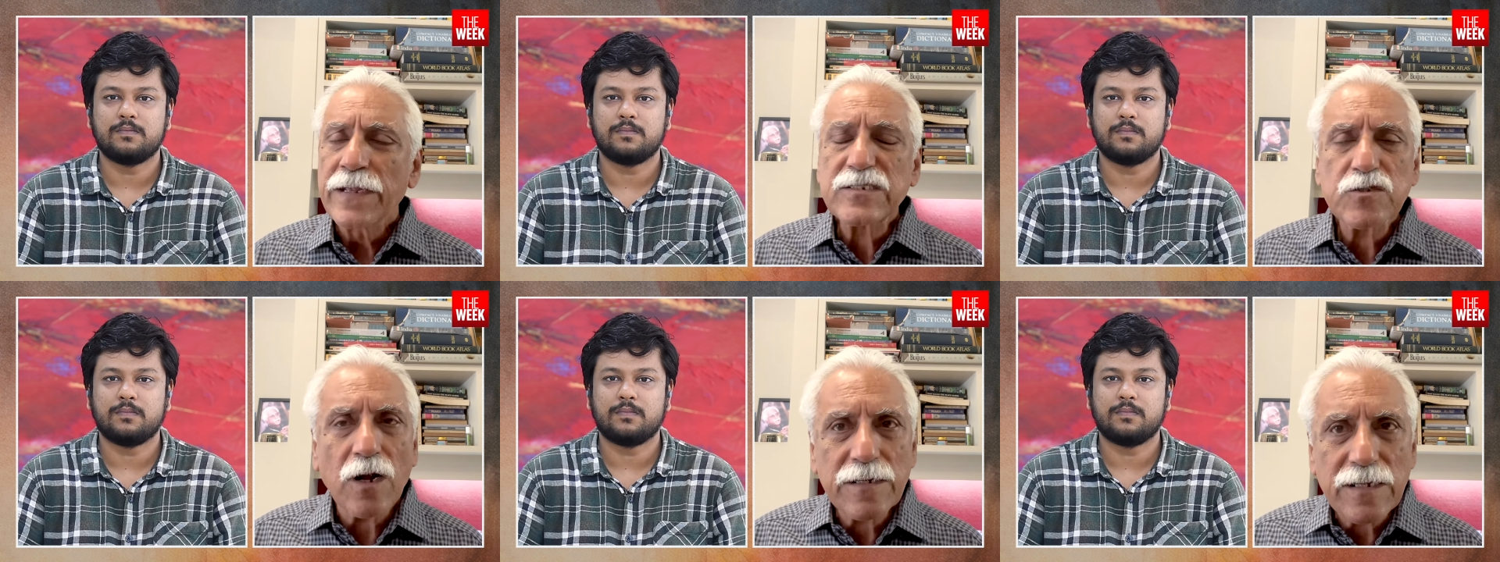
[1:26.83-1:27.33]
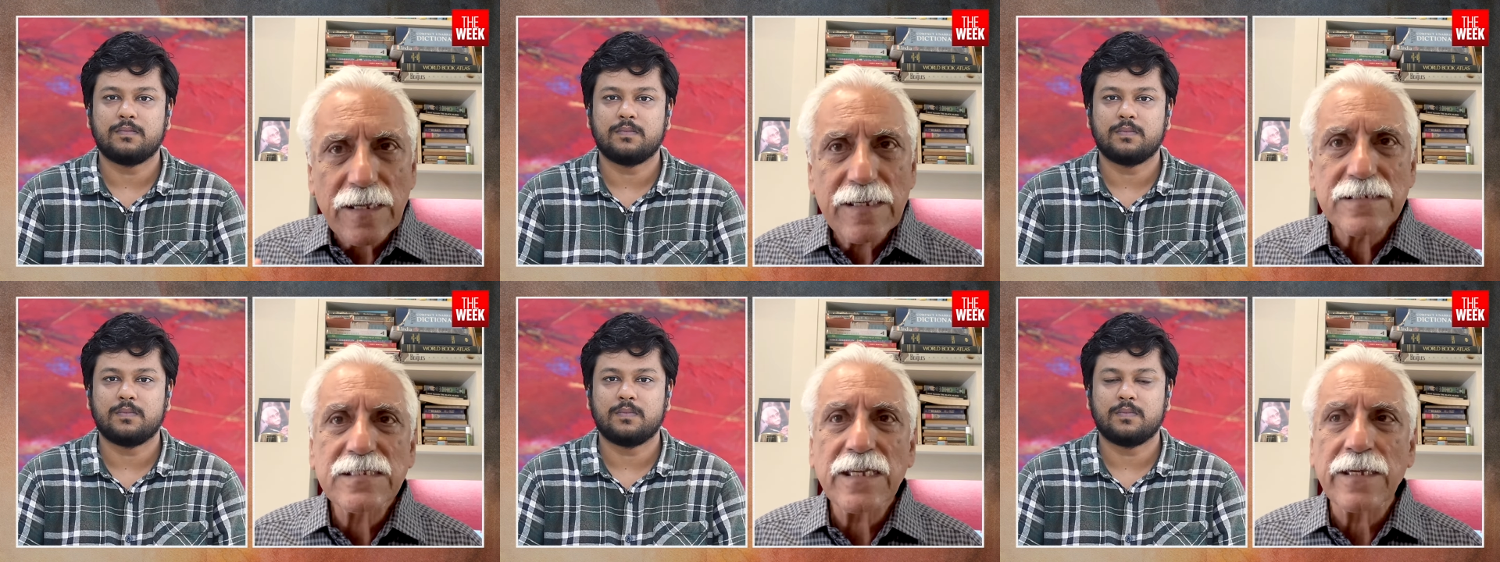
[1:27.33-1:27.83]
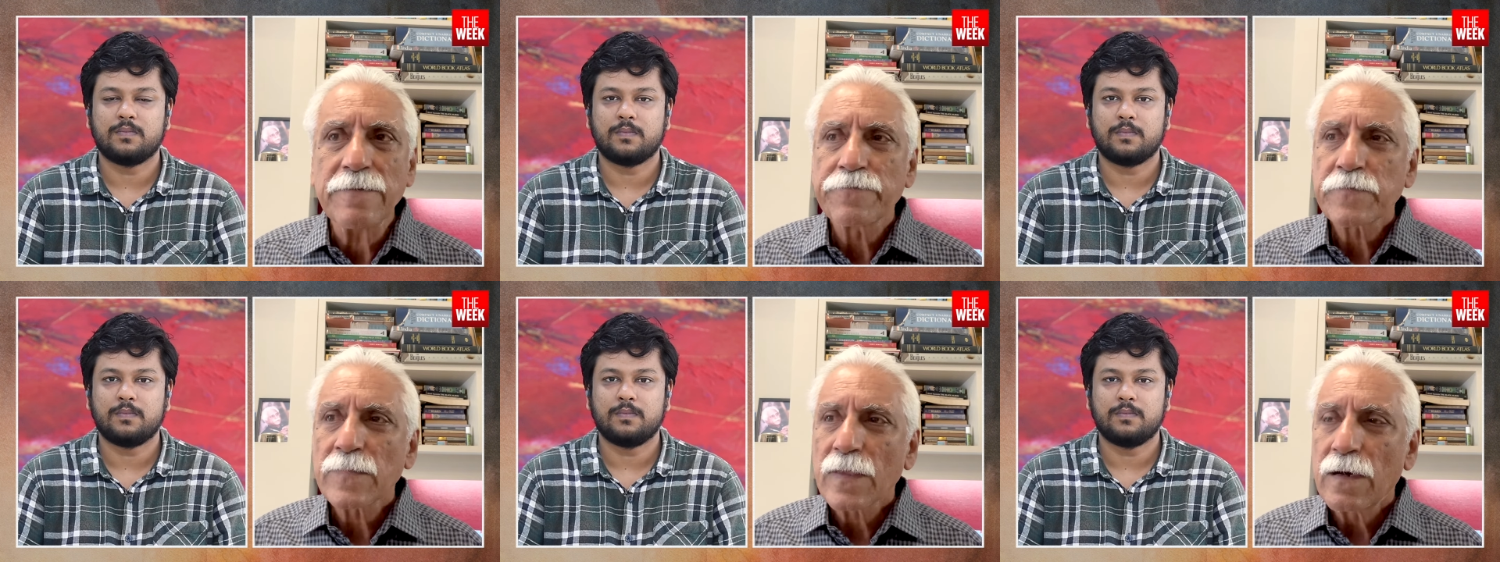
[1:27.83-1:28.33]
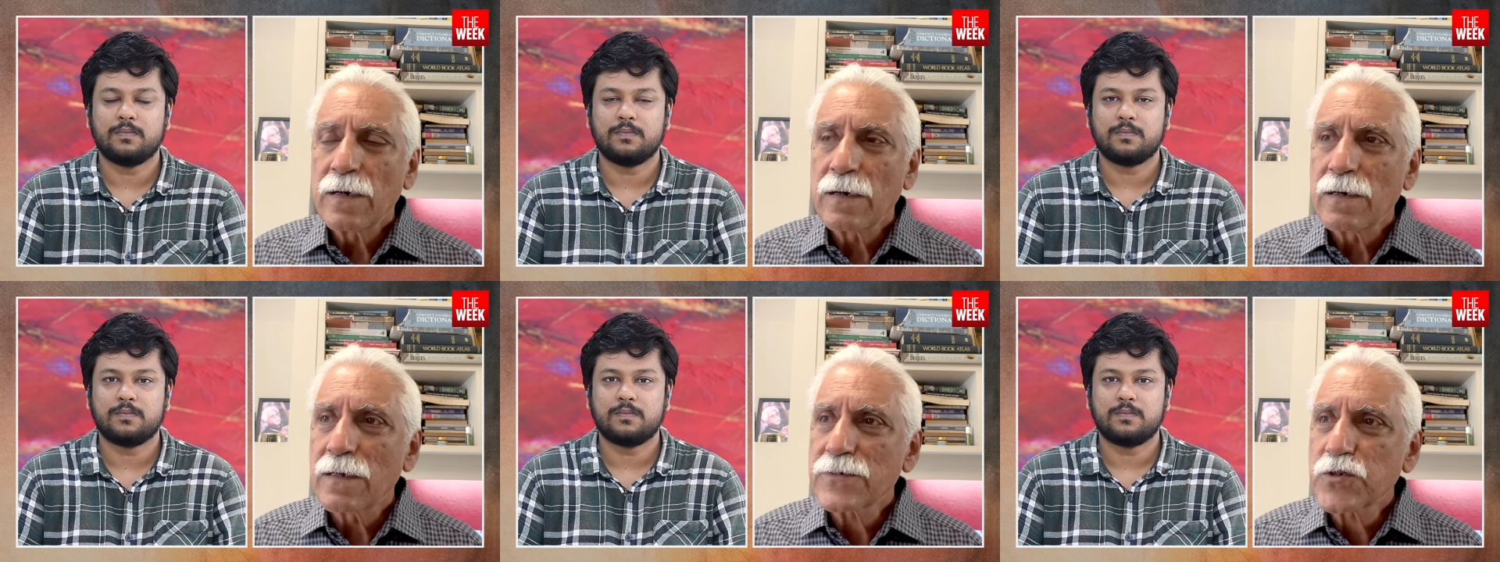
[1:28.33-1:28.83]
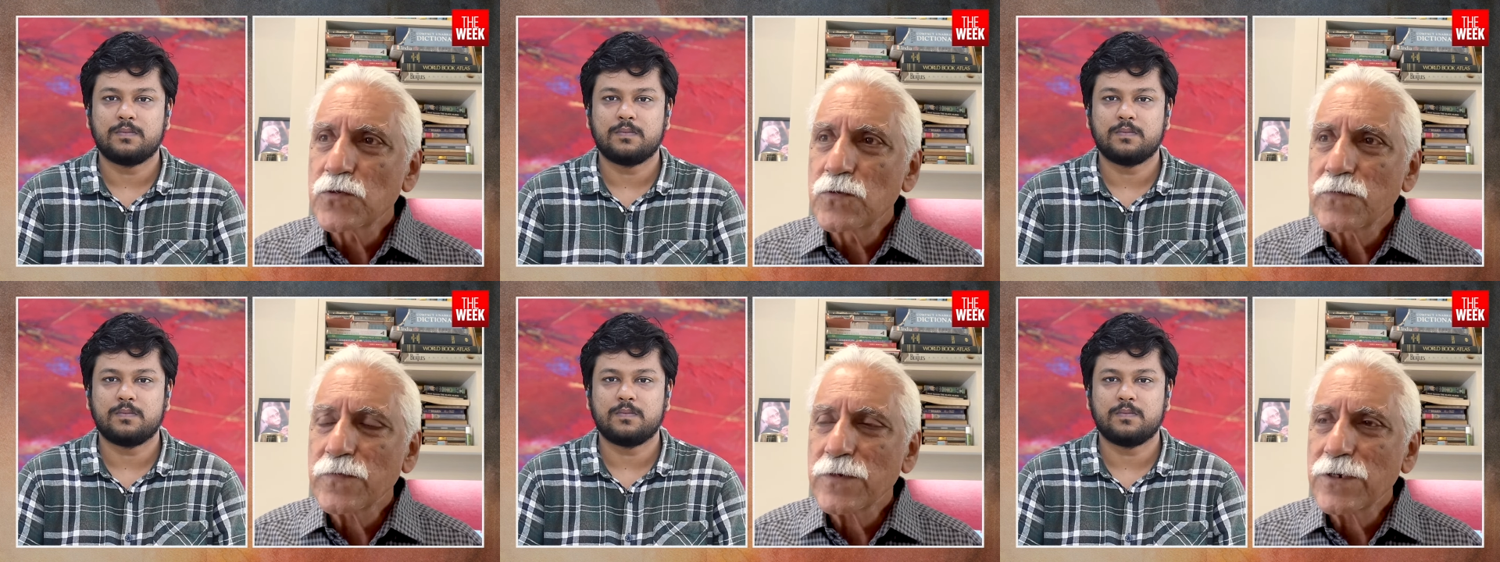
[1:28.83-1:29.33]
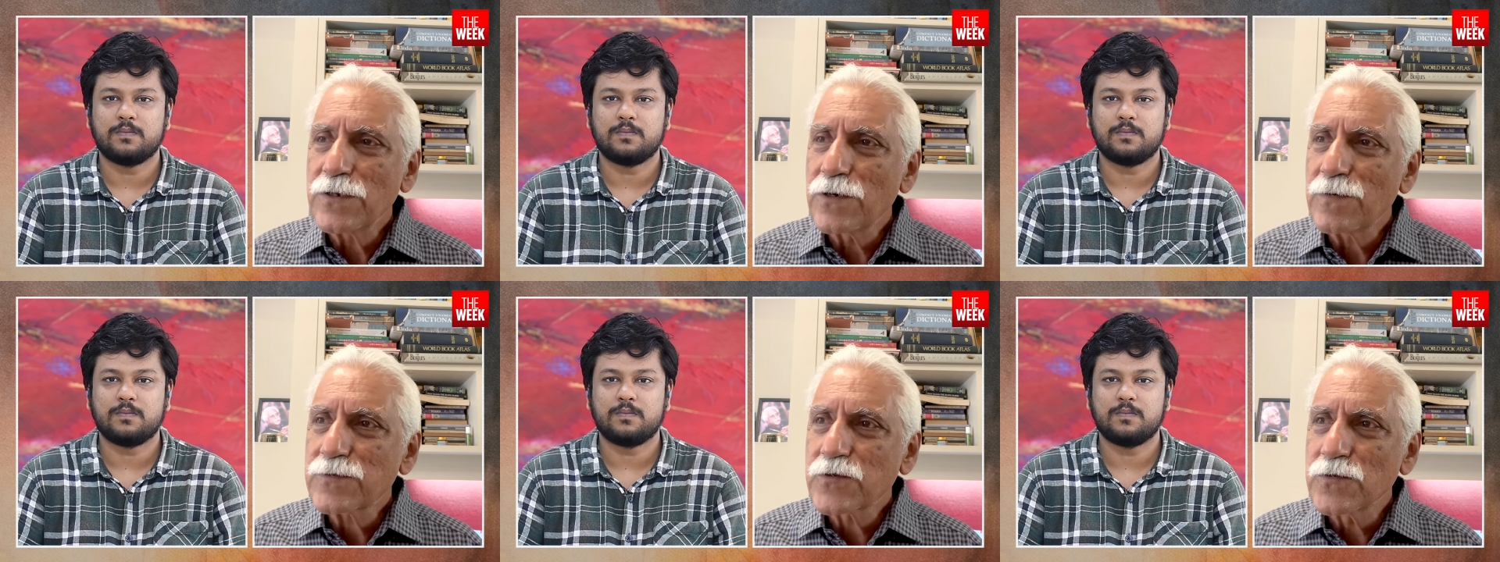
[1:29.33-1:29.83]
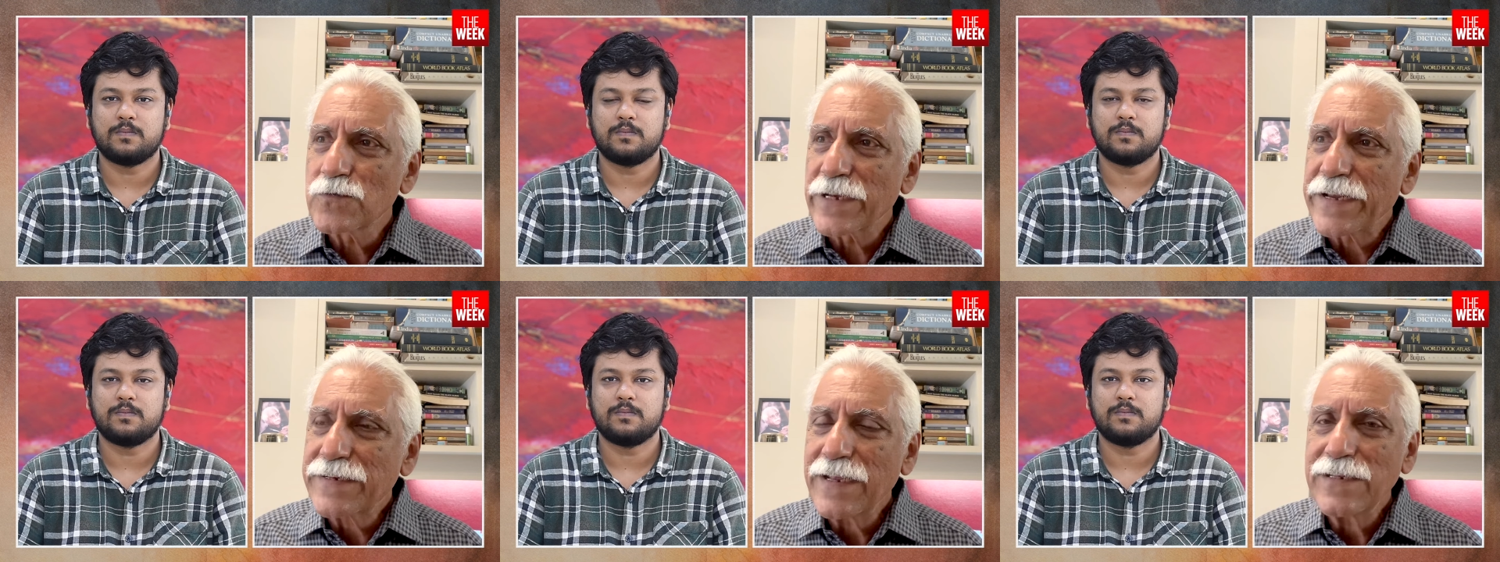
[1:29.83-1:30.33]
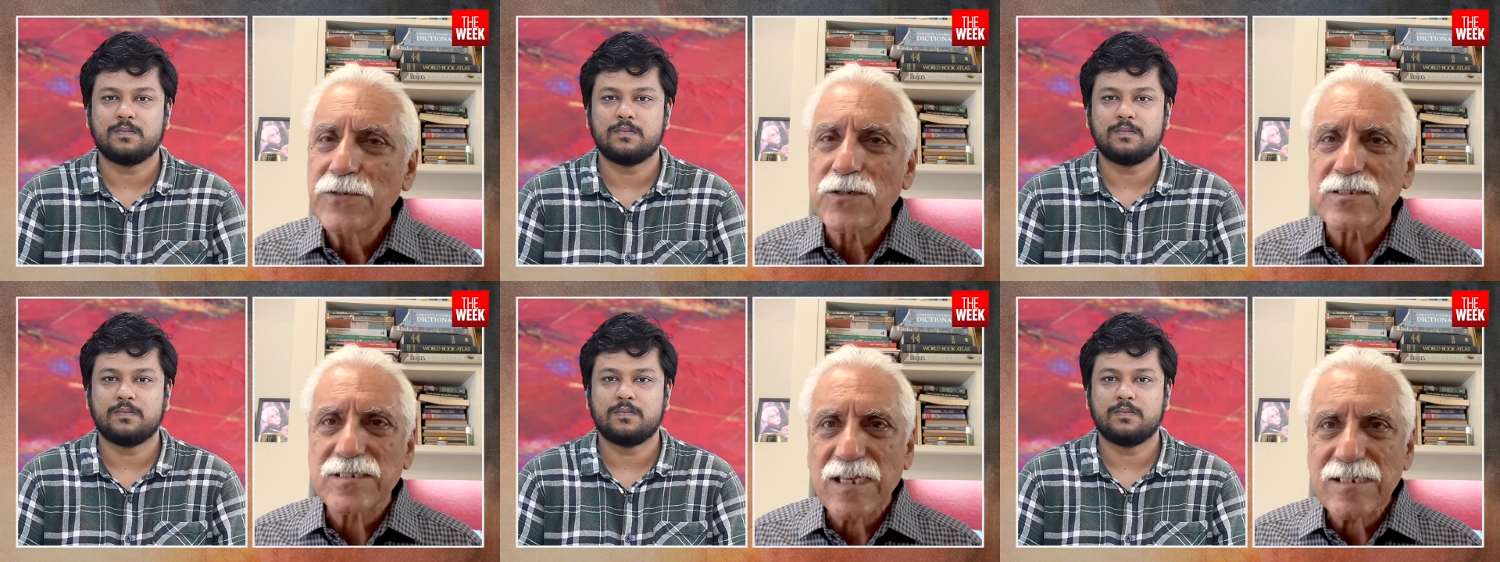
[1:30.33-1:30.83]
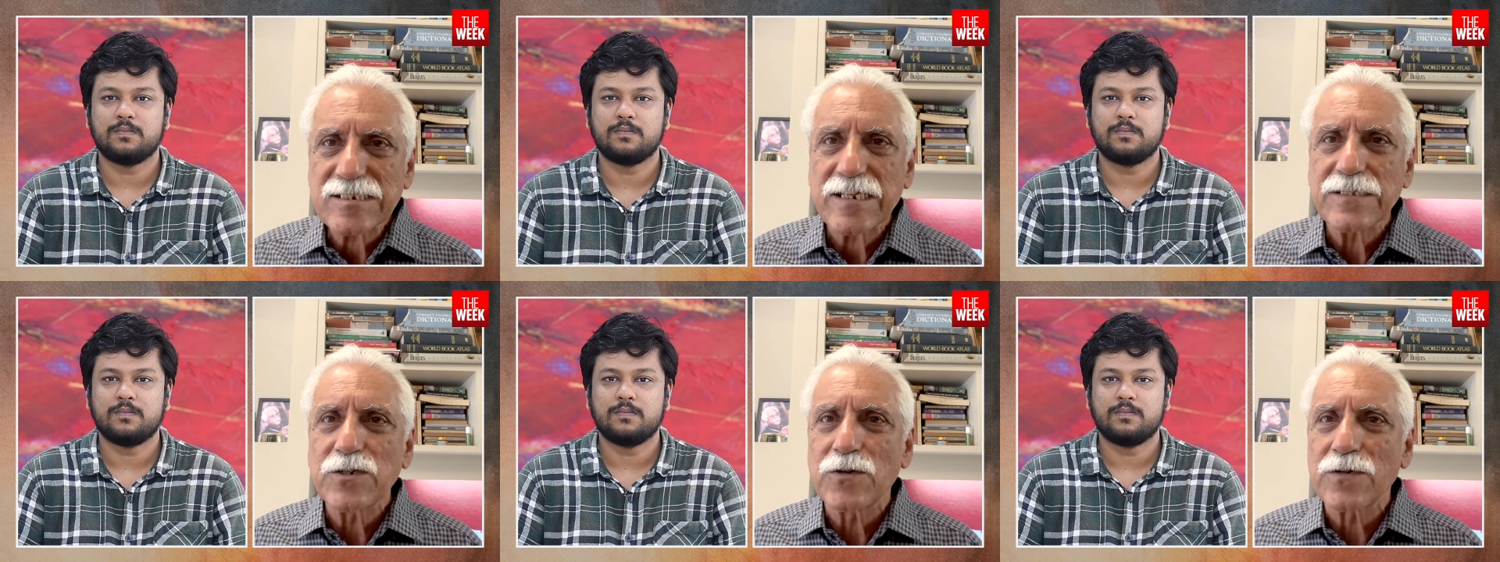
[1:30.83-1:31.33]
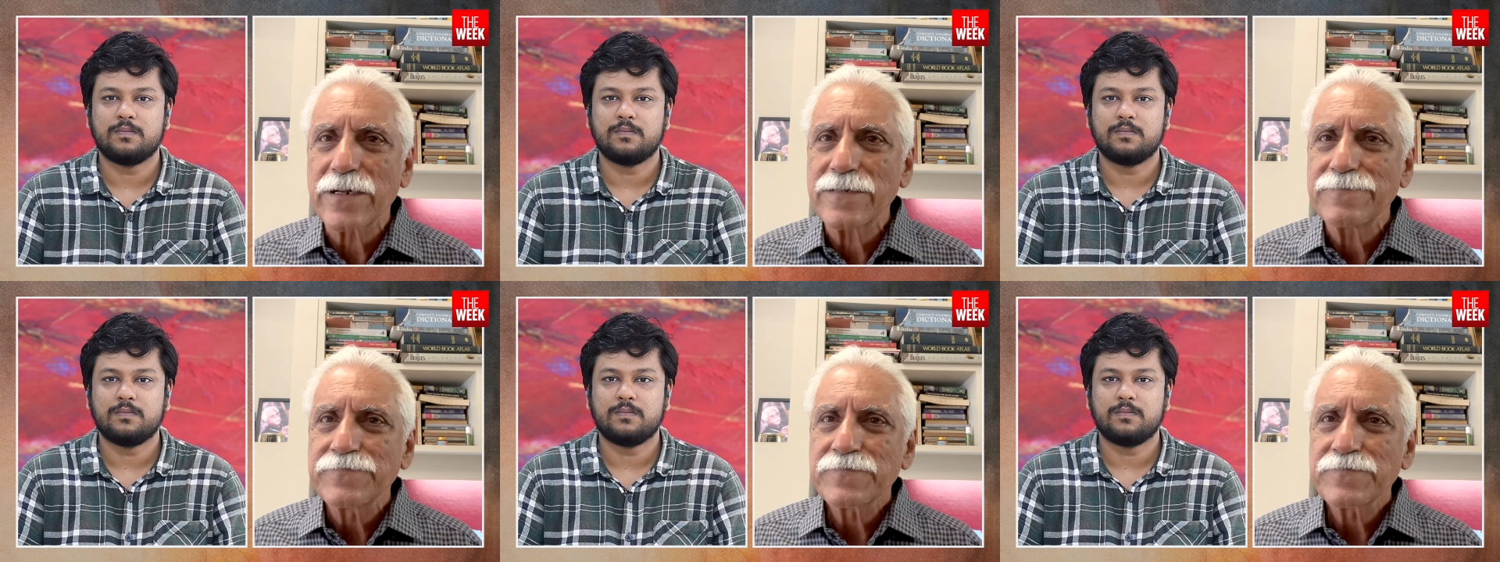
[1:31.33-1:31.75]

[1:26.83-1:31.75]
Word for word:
Speaker 1: It's not easy to retain your zest and your